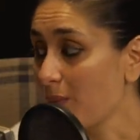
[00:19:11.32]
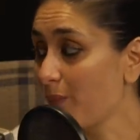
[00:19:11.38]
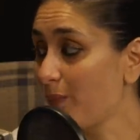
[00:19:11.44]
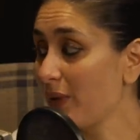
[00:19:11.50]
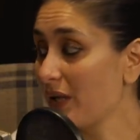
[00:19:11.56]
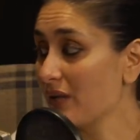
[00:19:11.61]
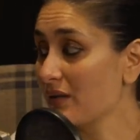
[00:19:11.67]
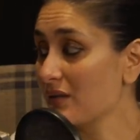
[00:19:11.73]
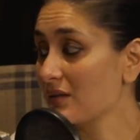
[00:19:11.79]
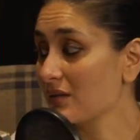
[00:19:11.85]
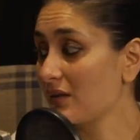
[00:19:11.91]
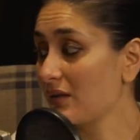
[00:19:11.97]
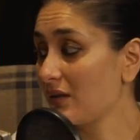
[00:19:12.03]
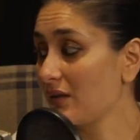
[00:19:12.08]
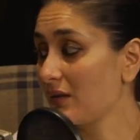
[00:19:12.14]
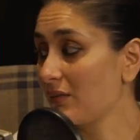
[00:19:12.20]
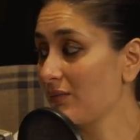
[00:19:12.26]
But
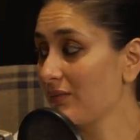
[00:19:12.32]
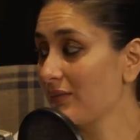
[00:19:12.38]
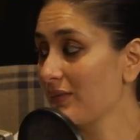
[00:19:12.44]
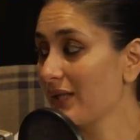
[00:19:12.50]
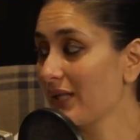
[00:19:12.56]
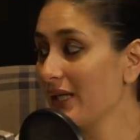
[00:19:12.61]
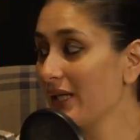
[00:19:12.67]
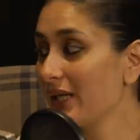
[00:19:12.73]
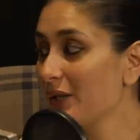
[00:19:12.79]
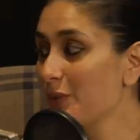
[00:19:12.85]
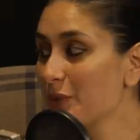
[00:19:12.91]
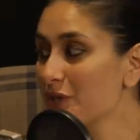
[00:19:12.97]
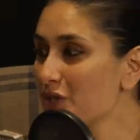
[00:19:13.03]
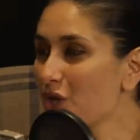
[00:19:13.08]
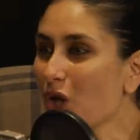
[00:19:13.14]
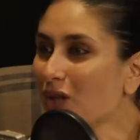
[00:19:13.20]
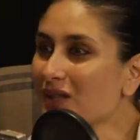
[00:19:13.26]
it
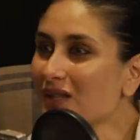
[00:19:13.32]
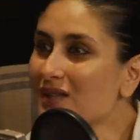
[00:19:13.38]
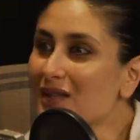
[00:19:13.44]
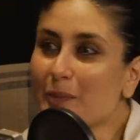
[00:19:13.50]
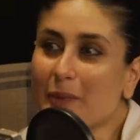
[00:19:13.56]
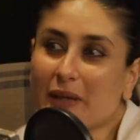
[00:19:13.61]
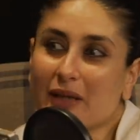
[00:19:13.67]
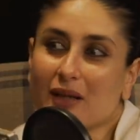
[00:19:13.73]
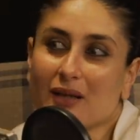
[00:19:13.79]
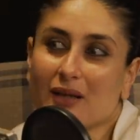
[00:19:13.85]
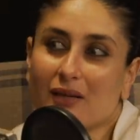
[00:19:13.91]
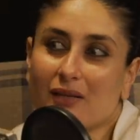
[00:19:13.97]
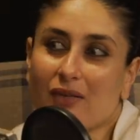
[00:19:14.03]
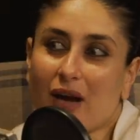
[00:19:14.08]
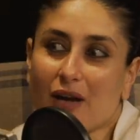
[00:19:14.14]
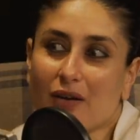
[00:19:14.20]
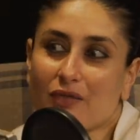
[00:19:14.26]
was not the typical
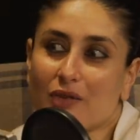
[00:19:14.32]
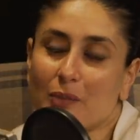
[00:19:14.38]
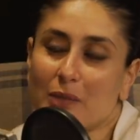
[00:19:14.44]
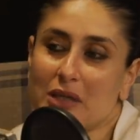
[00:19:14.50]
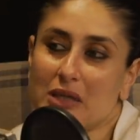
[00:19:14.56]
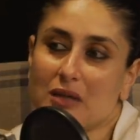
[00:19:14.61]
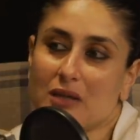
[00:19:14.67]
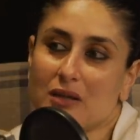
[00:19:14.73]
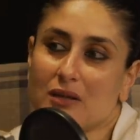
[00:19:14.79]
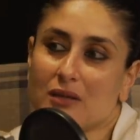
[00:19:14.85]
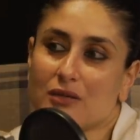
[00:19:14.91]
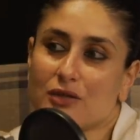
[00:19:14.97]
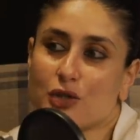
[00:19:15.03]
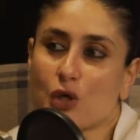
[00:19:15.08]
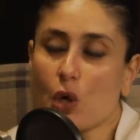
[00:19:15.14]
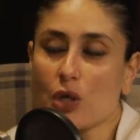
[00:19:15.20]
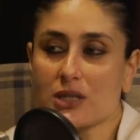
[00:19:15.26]
run-of-the-mill
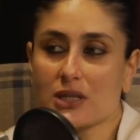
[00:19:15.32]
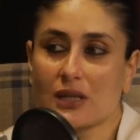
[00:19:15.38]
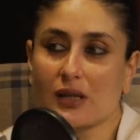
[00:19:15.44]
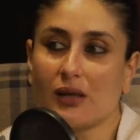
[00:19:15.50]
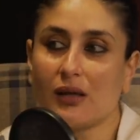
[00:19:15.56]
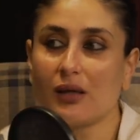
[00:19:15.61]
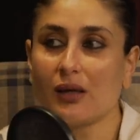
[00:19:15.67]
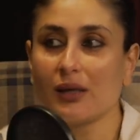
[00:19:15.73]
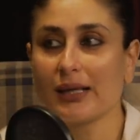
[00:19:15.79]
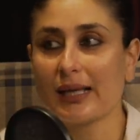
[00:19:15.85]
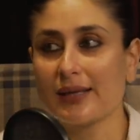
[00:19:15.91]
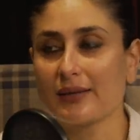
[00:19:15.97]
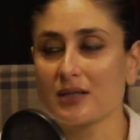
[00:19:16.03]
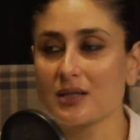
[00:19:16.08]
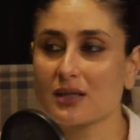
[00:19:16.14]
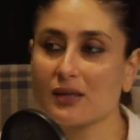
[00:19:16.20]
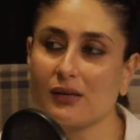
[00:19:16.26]
short skirt,
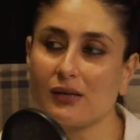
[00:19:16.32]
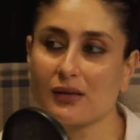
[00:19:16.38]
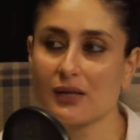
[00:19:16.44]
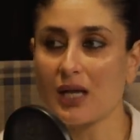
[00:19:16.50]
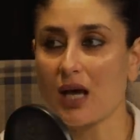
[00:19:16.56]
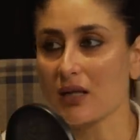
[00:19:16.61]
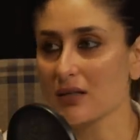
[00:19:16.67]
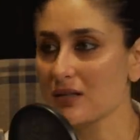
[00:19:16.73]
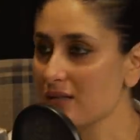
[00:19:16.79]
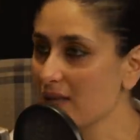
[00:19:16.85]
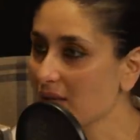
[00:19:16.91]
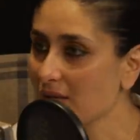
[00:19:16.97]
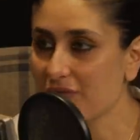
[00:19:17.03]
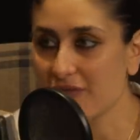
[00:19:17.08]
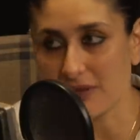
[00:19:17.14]
leather skirt, dancing